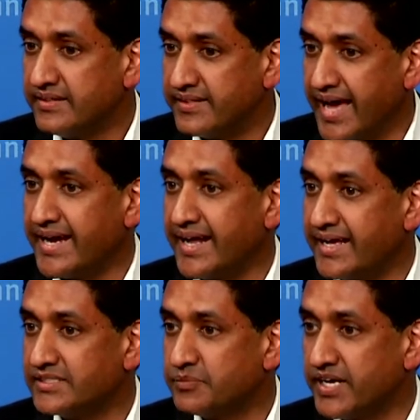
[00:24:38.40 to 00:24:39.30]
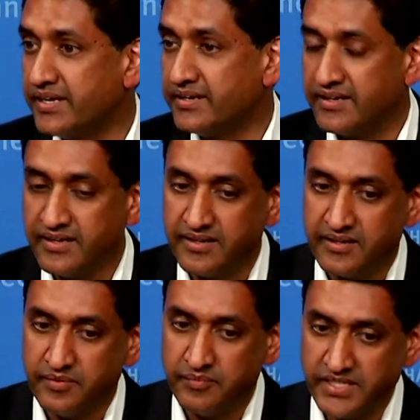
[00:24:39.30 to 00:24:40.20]
That has been
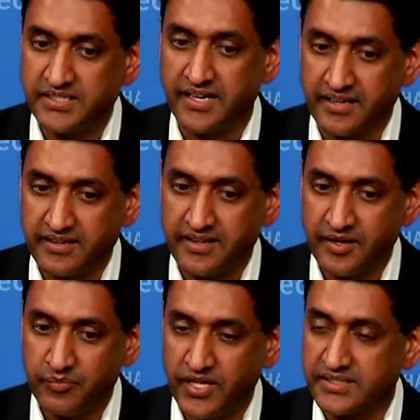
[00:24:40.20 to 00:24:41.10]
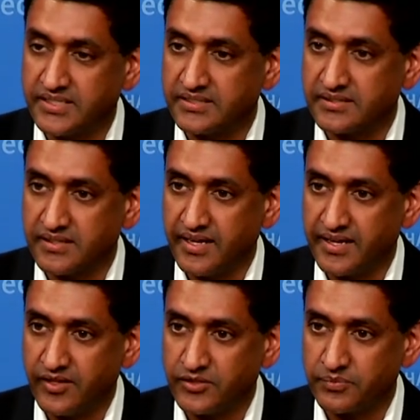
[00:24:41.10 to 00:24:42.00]
missing in places
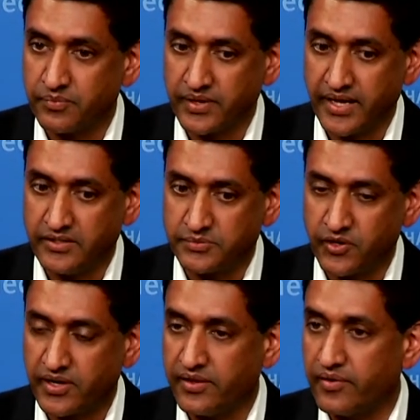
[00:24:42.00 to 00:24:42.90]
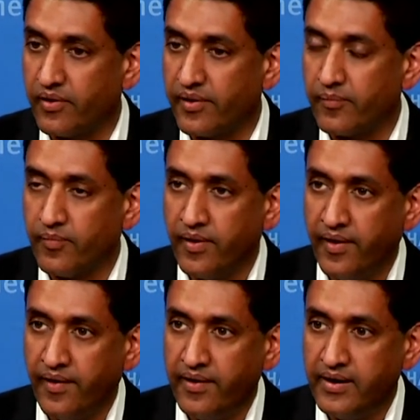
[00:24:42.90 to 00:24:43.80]
like Galesburg, Illinois.
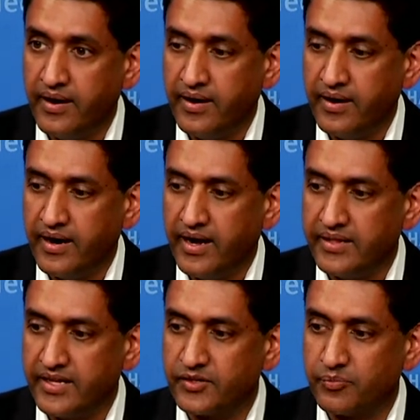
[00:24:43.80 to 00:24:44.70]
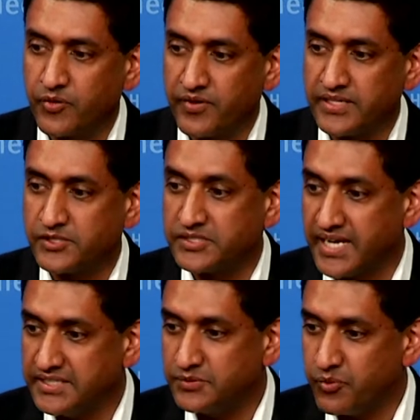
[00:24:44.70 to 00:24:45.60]
And then to Professor
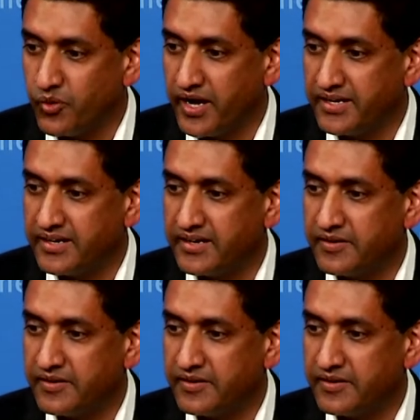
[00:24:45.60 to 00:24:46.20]
Sen's point,